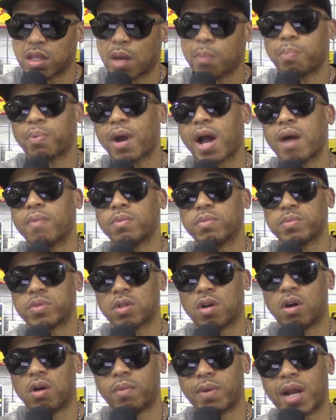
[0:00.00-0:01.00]
their
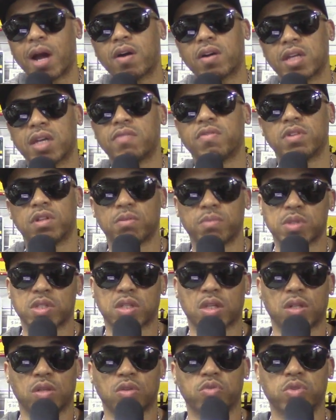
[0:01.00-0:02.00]
problems are without giving them a
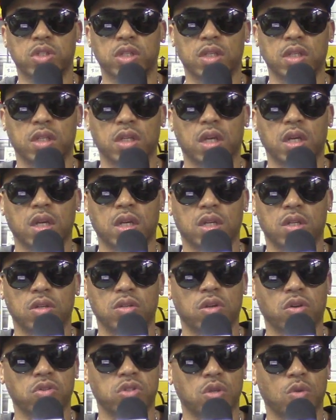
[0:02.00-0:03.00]
solution.
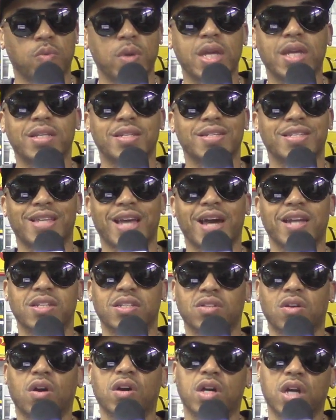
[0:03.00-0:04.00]
You know, so we just got to
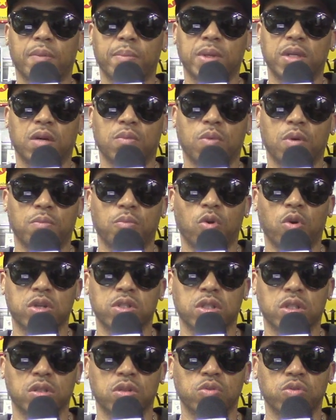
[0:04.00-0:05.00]
start coming up with
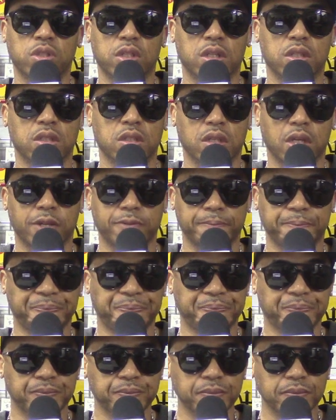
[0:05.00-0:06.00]
more solutions.
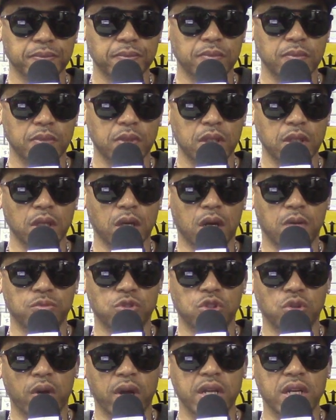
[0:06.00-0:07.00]

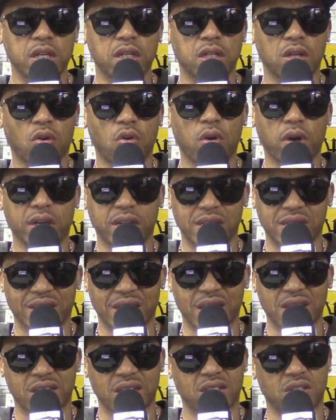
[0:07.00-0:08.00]
I'm joining
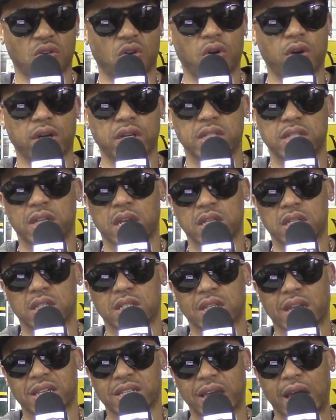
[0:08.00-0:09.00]
organizations, the
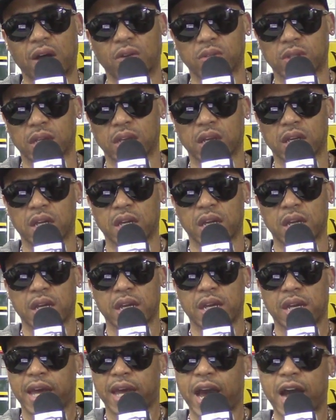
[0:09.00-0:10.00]
organizations that's out there,
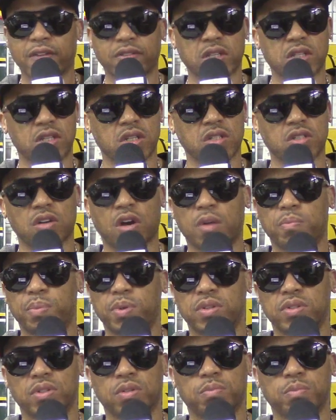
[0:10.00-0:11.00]
have to just start
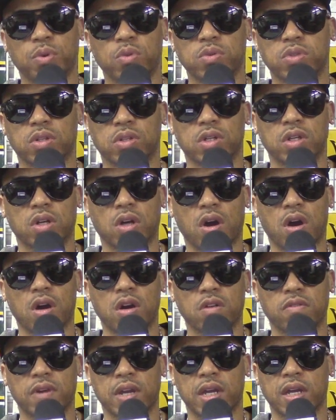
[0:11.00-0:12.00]
putting them boots on the
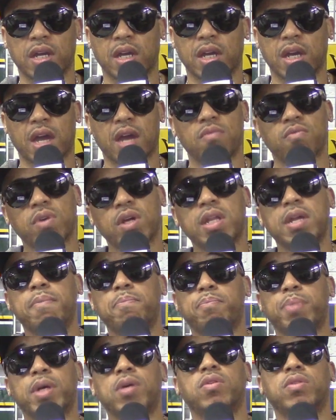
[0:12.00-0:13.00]
concrete and really
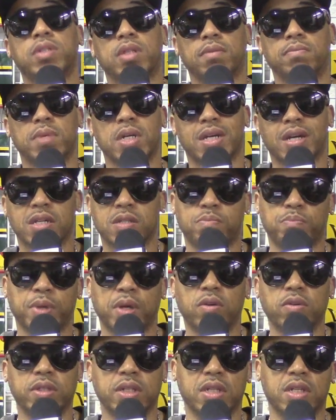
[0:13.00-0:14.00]
building because
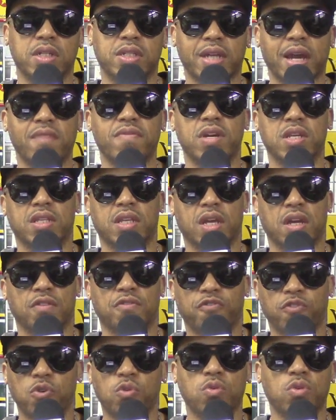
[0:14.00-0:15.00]
building is everything.
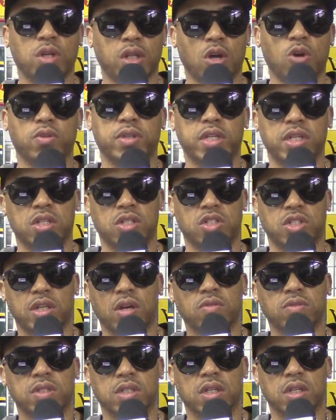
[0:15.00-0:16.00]
Food, clothing, and
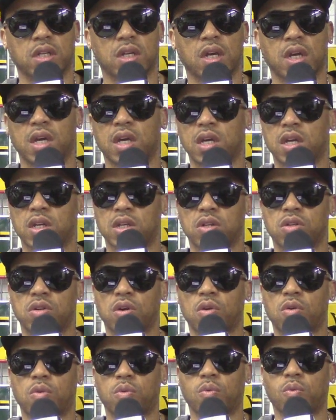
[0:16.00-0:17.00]
shelter. You
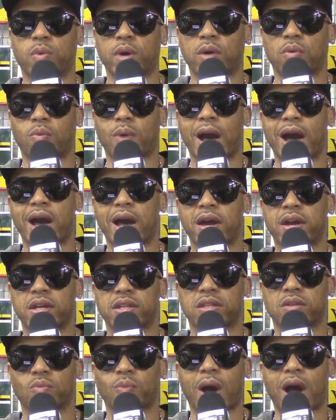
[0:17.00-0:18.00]
know,
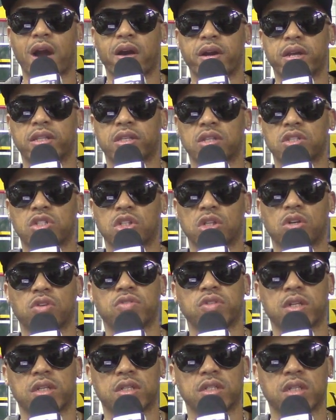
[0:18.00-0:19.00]
why why aren't the
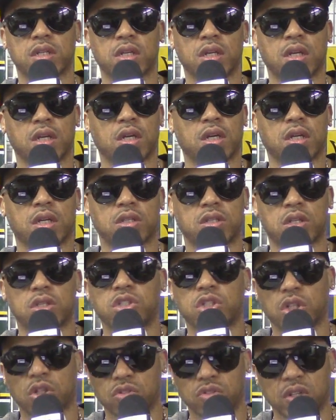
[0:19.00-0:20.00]
children's the
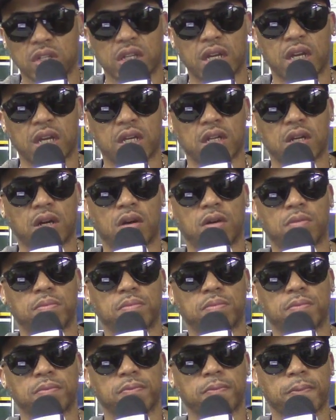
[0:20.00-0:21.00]
children getting um